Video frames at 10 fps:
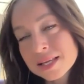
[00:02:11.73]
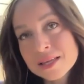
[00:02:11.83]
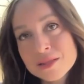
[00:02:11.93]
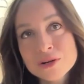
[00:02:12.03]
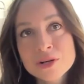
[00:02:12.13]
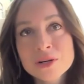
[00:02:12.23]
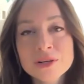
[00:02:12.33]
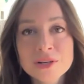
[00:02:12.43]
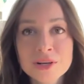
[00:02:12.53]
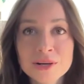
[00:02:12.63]
Like, there are,
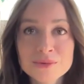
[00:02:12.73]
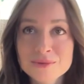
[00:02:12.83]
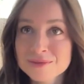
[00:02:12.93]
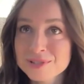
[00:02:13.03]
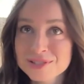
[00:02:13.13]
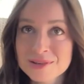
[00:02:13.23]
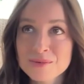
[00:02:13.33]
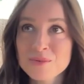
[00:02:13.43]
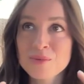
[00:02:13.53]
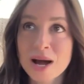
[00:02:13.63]
you know, there's a
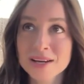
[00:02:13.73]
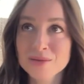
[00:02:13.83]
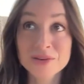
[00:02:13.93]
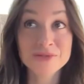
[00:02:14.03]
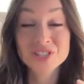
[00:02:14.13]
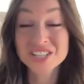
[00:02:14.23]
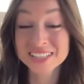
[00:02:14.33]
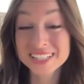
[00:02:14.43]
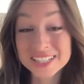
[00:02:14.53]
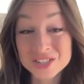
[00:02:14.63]
wide range of
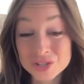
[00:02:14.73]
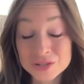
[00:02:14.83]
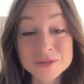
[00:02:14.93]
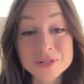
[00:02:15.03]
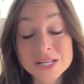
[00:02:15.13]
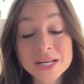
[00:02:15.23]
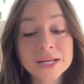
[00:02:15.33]
fertility issues.